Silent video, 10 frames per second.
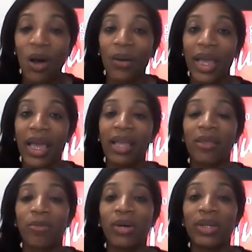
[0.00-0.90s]
Okay,
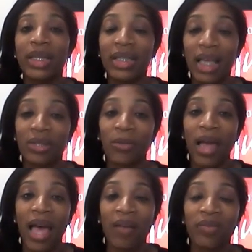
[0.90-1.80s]
the police has
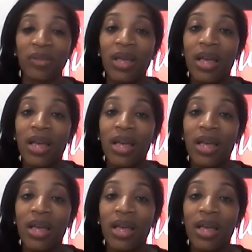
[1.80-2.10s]
arrived.